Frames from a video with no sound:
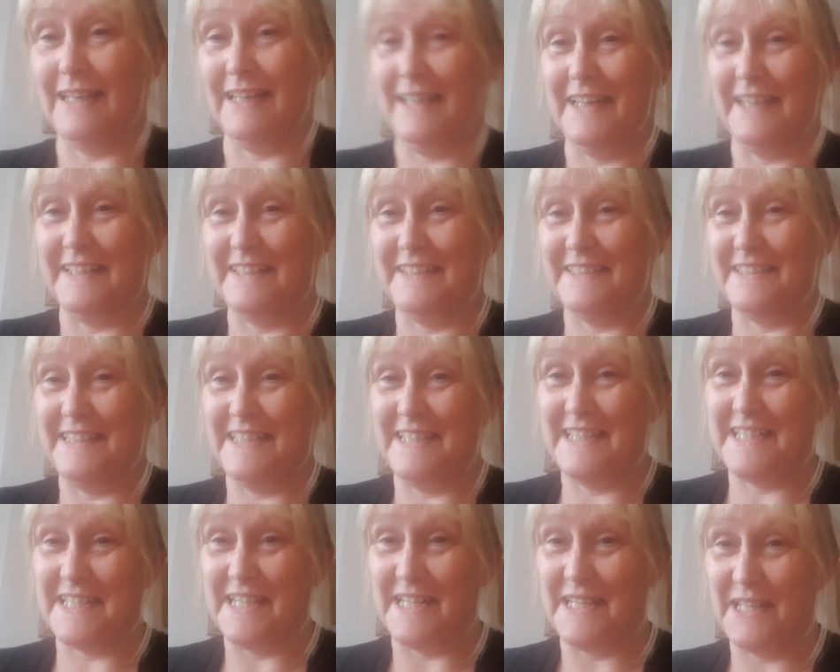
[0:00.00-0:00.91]
I'd
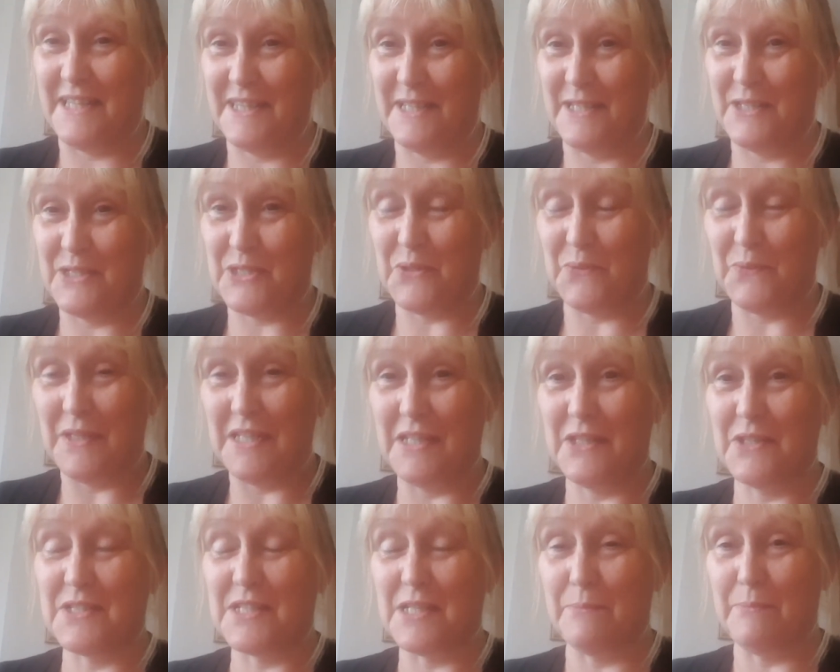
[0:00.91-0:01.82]
need anything to eat
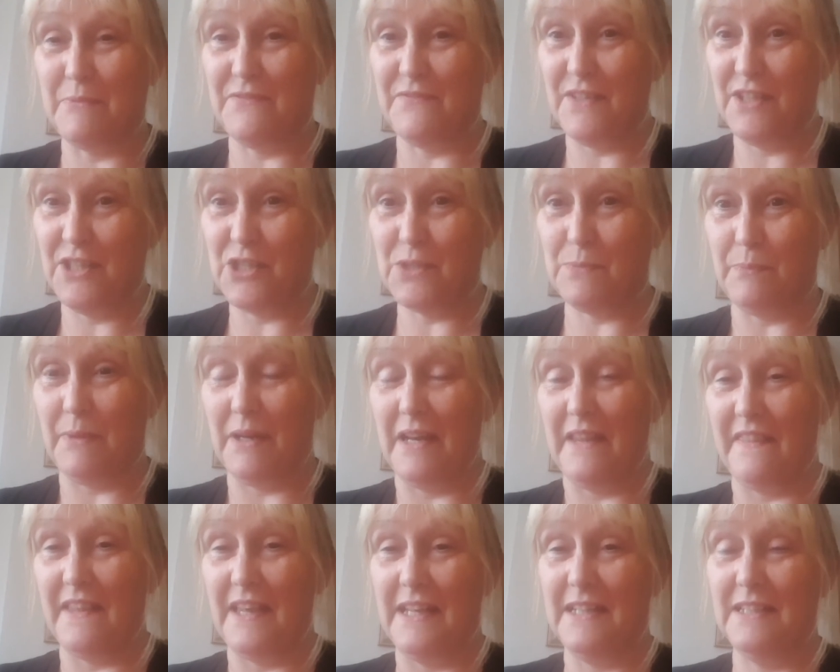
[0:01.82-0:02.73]
because I'd be finished
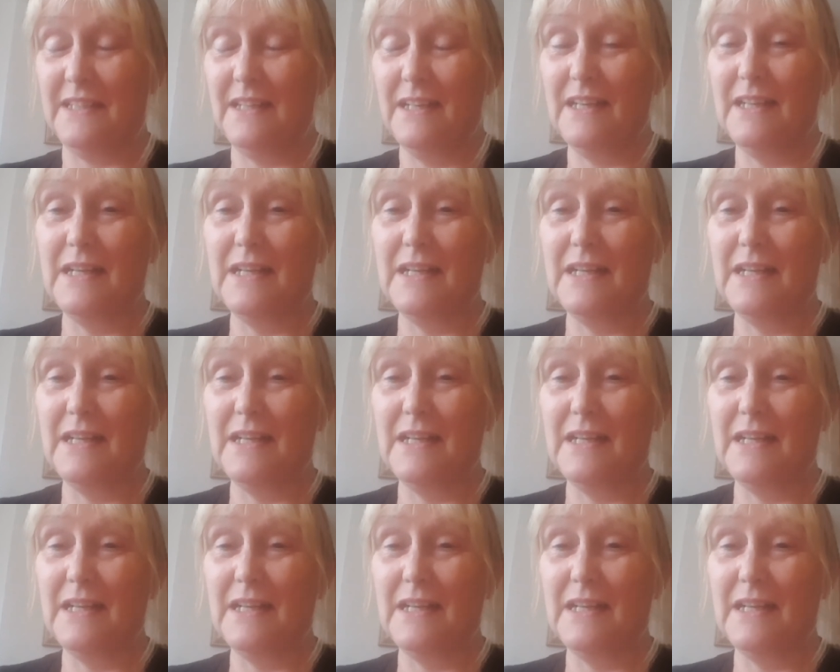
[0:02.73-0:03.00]
by then.